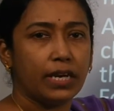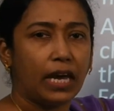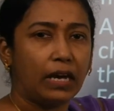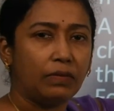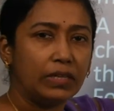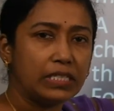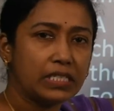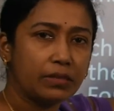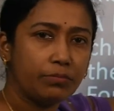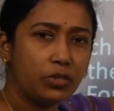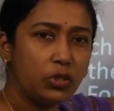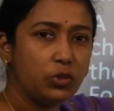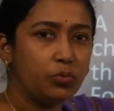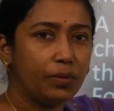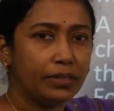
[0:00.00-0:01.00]
having some
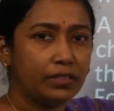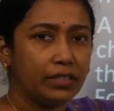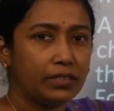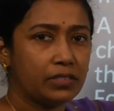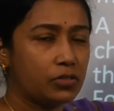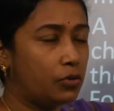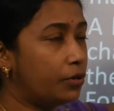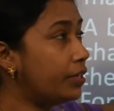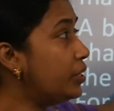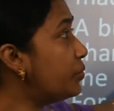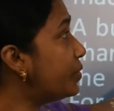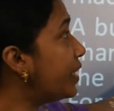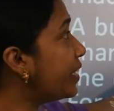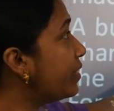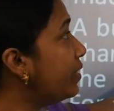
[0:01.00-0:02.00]
new methods or
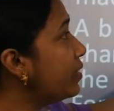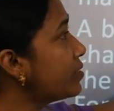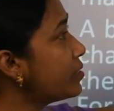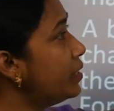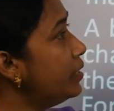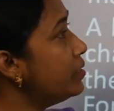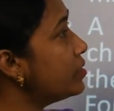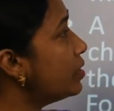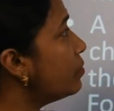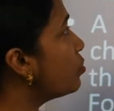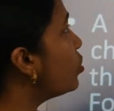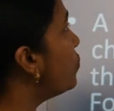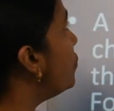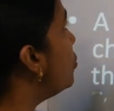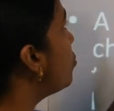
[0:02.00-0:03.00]
new techniques in
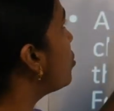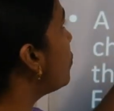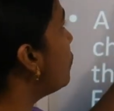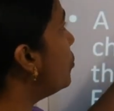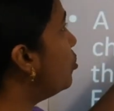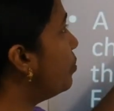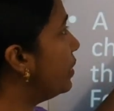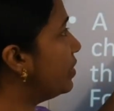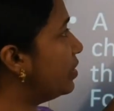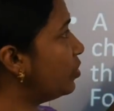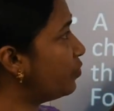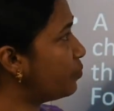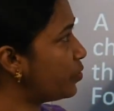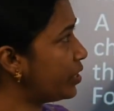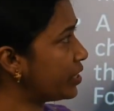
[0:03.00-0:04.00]
terms of use of new method
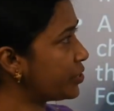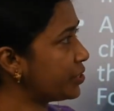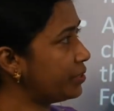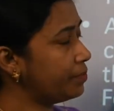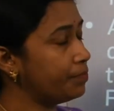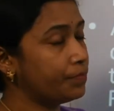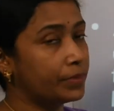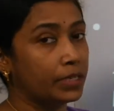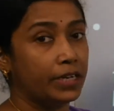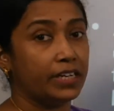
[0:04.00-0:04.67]
of production.